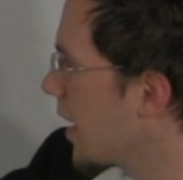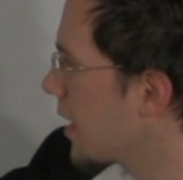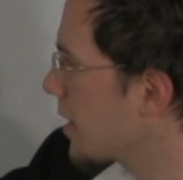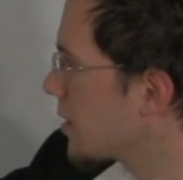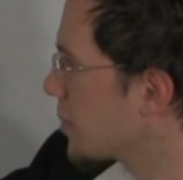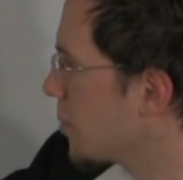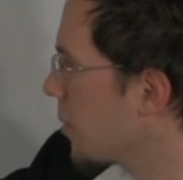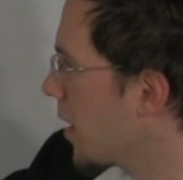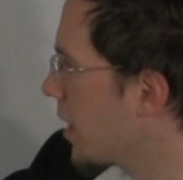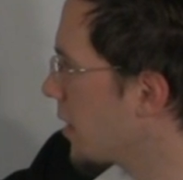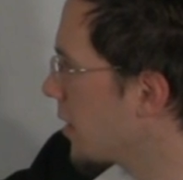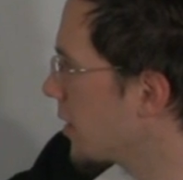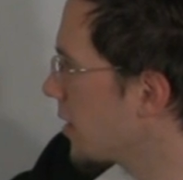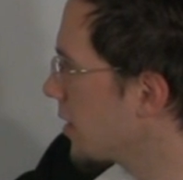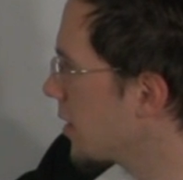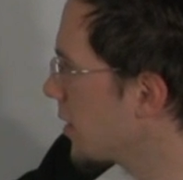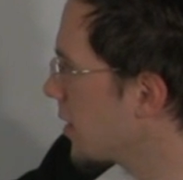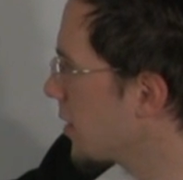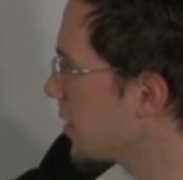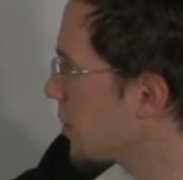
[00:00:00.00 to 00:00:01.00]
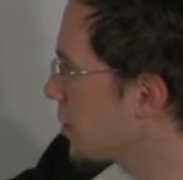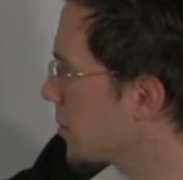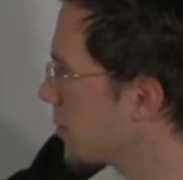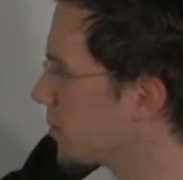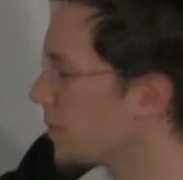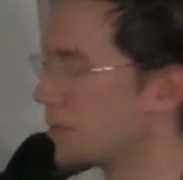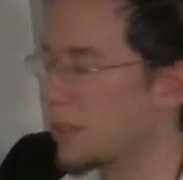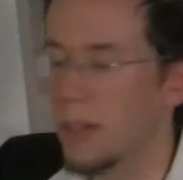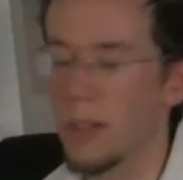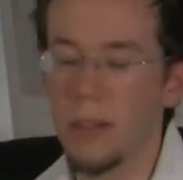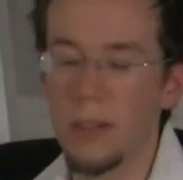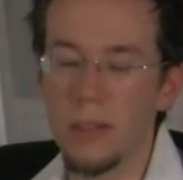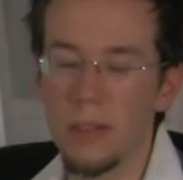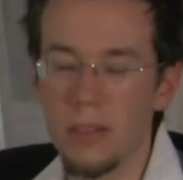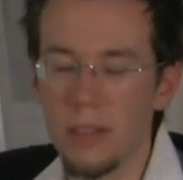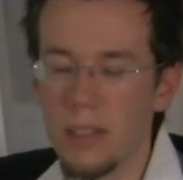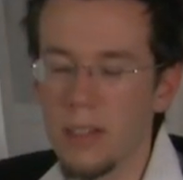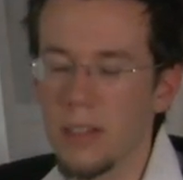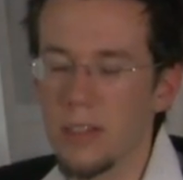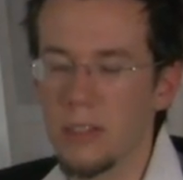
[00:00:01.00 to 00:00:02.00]
has minor third
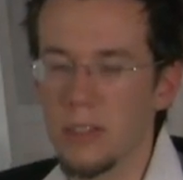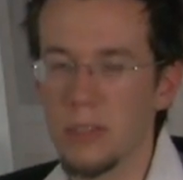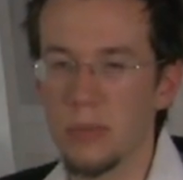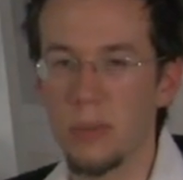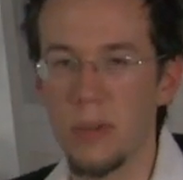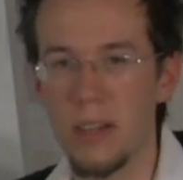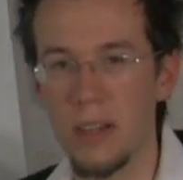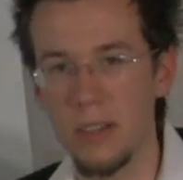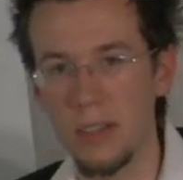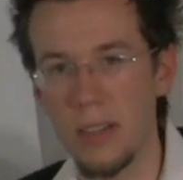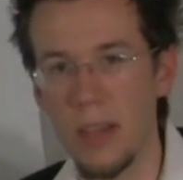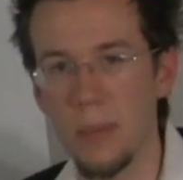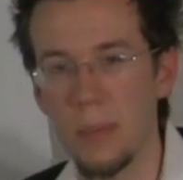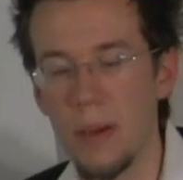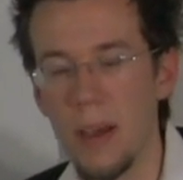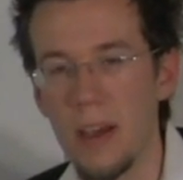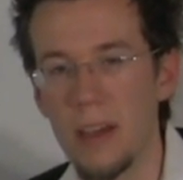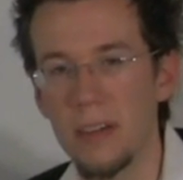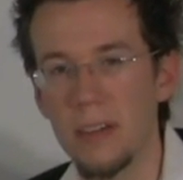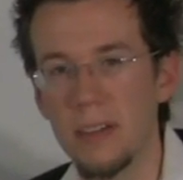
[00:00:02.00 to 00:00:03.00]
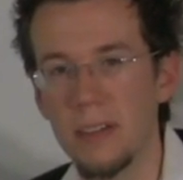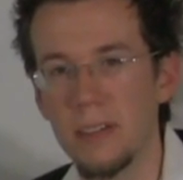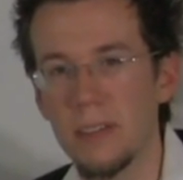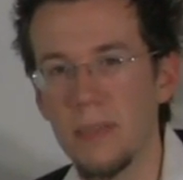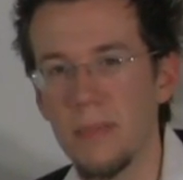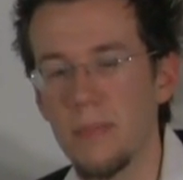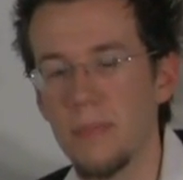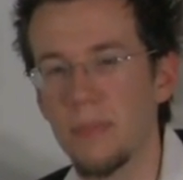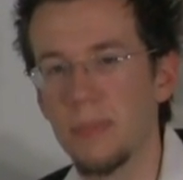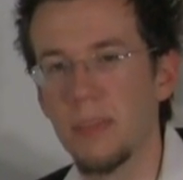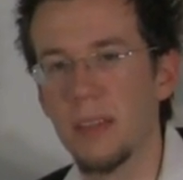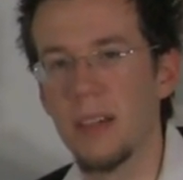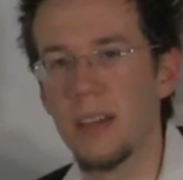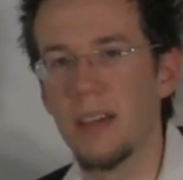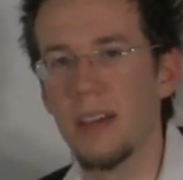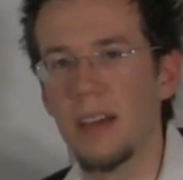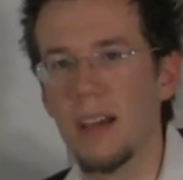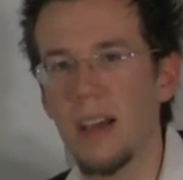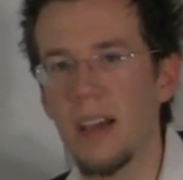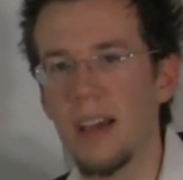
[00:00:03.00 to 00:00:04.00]
tone, you know, just write out that pattern
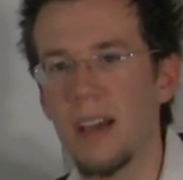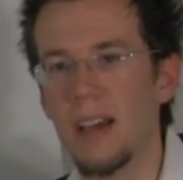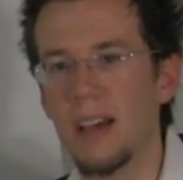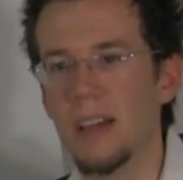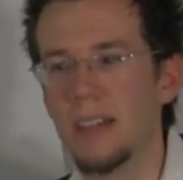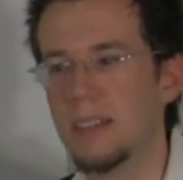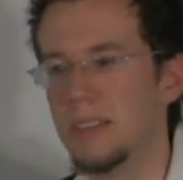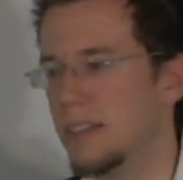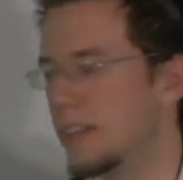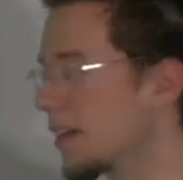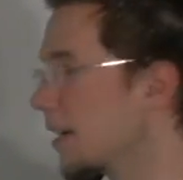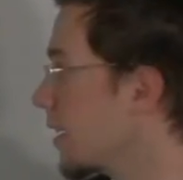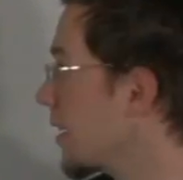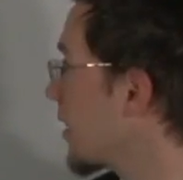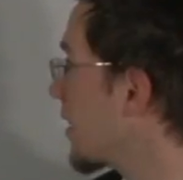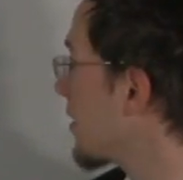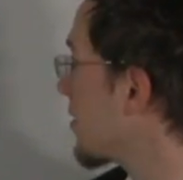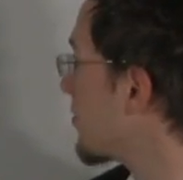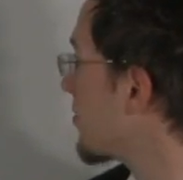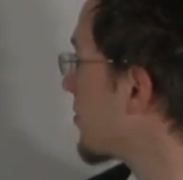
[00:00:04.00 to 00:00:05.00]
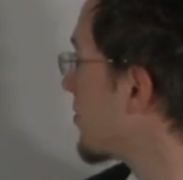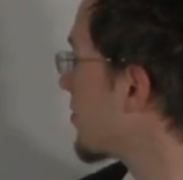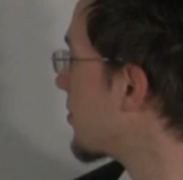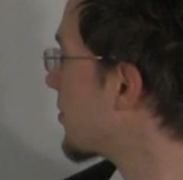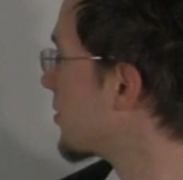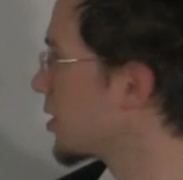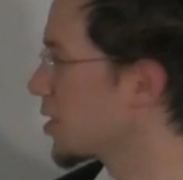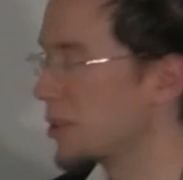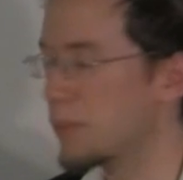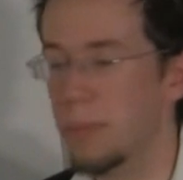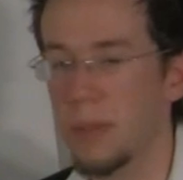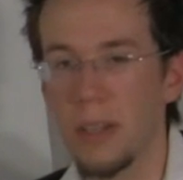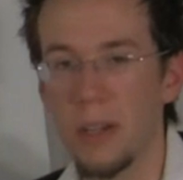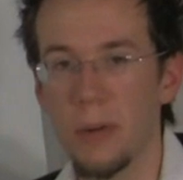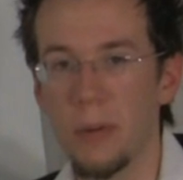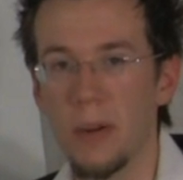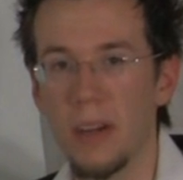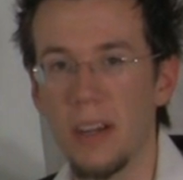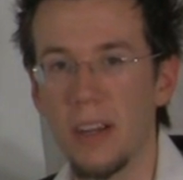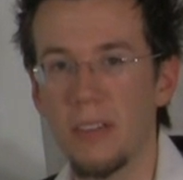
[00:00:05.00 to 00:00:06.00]
and just be
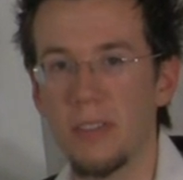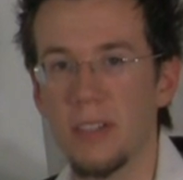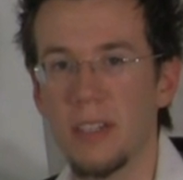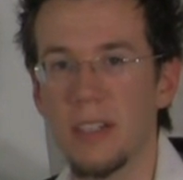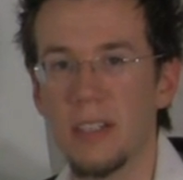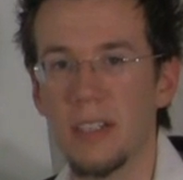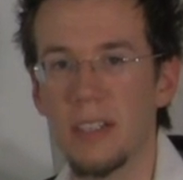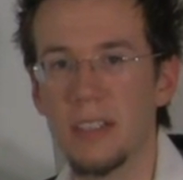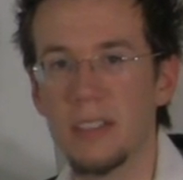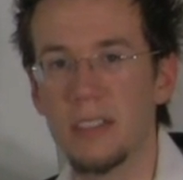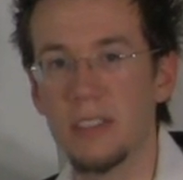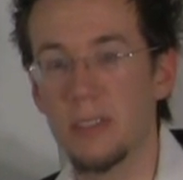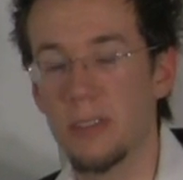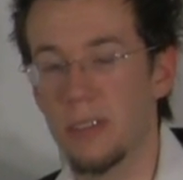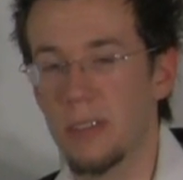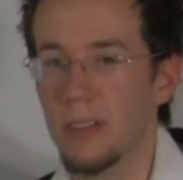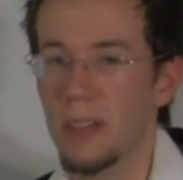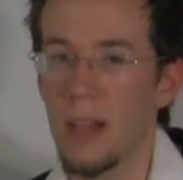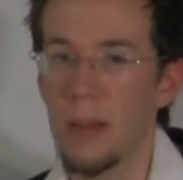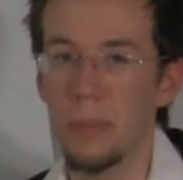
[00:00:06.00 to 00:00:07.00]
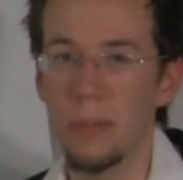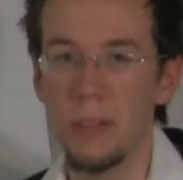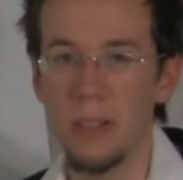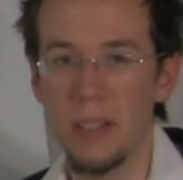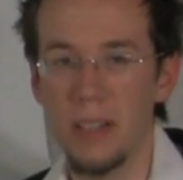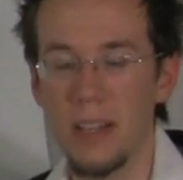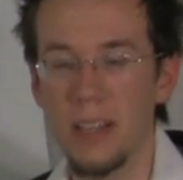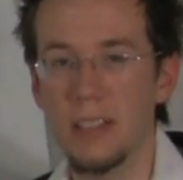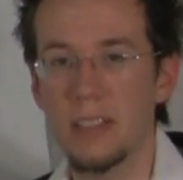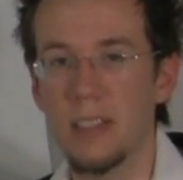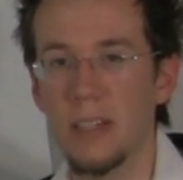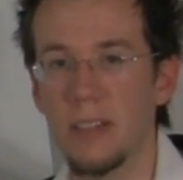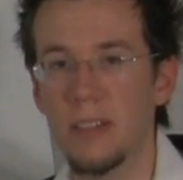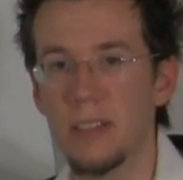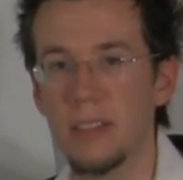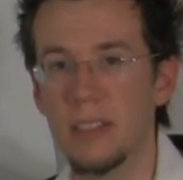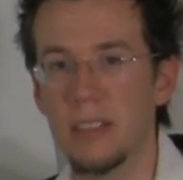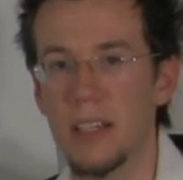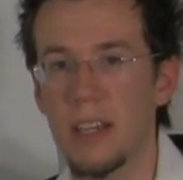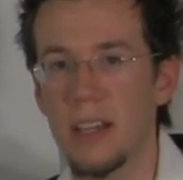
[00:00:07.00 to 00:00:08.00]
aware of it. It's a pretty nice
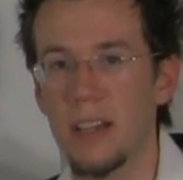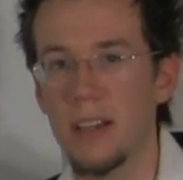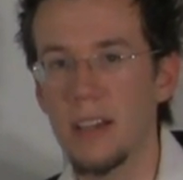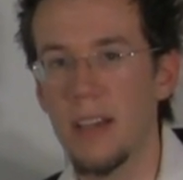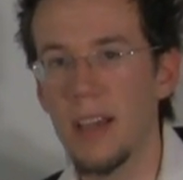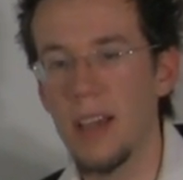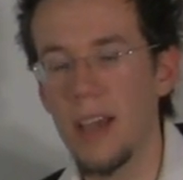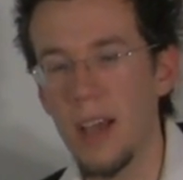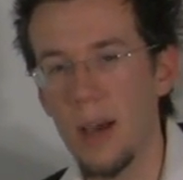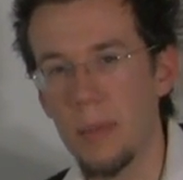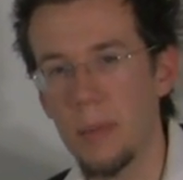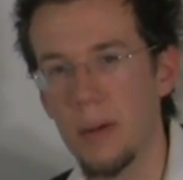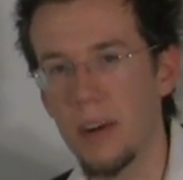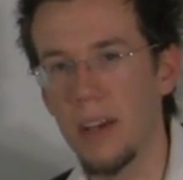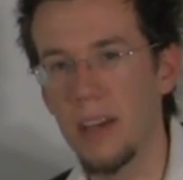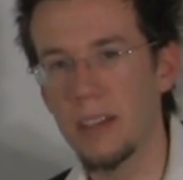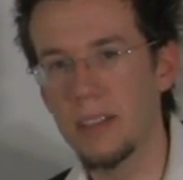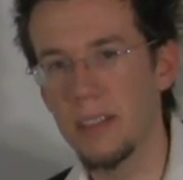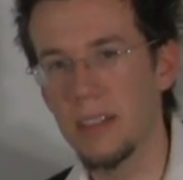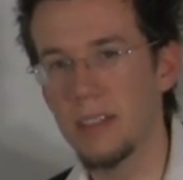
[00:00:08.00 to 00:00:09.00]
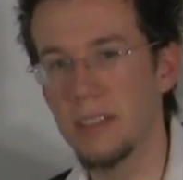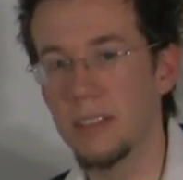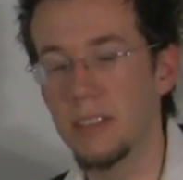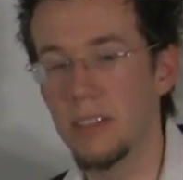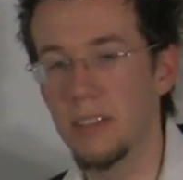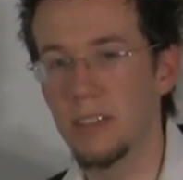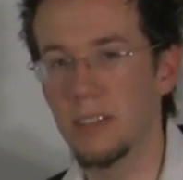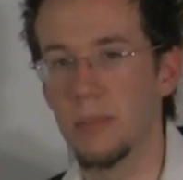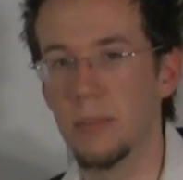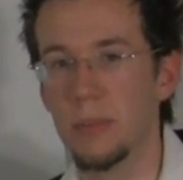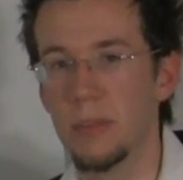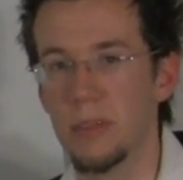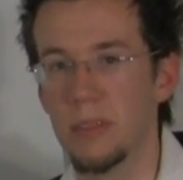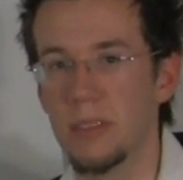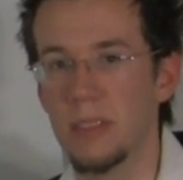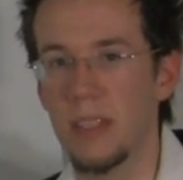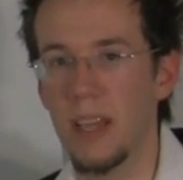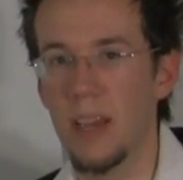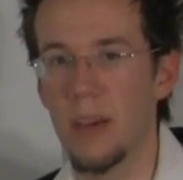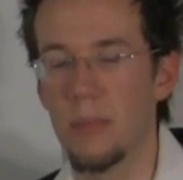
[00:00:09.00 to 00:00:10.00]
sounding scale, but I tend to use the
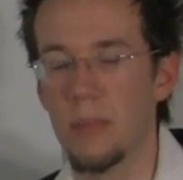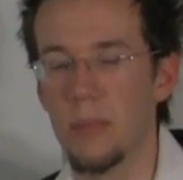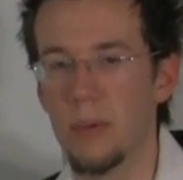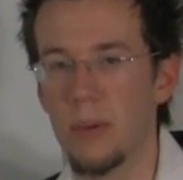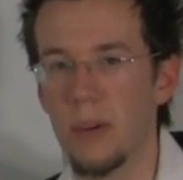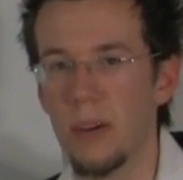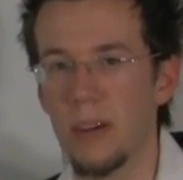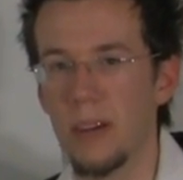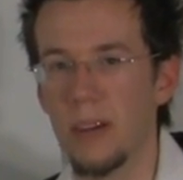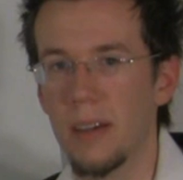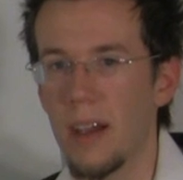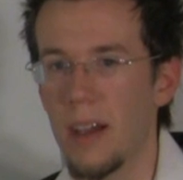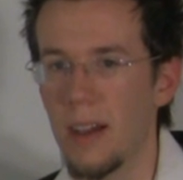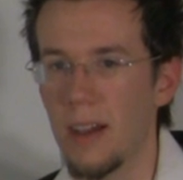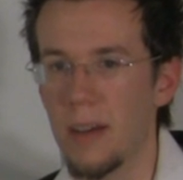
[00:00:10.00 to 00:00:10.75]
blues scale more